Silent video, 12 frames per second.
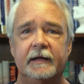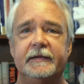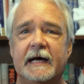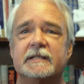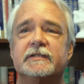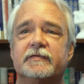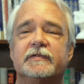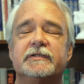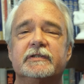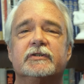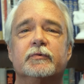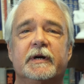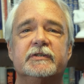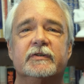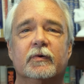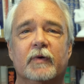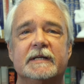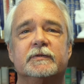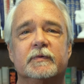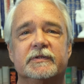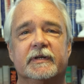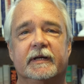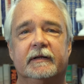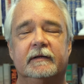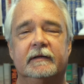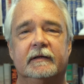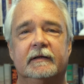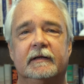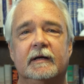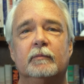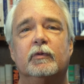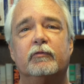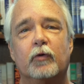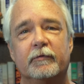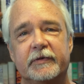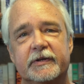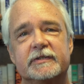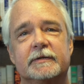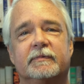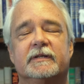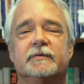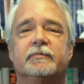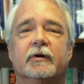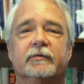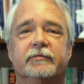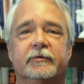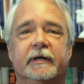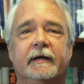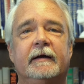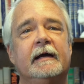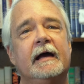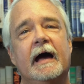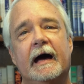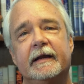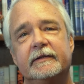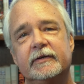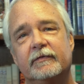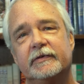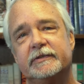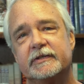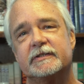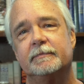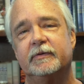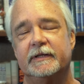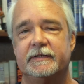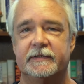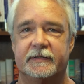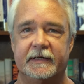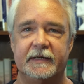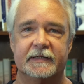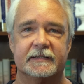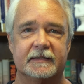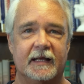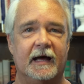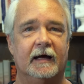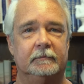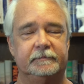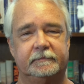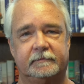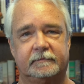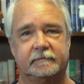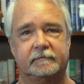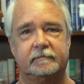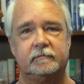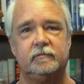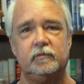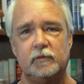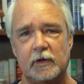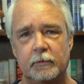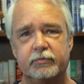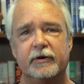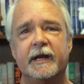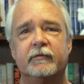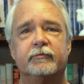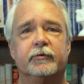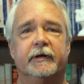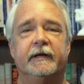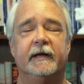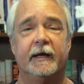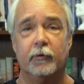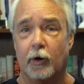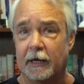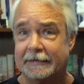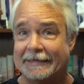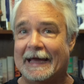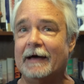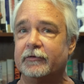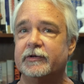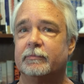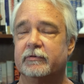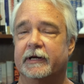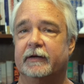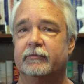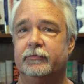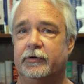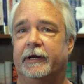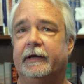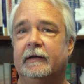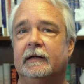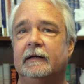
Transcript: That's the situation the West was in before the disciplines broke free. And until the disciplines in Islam break free and are allowed to break free,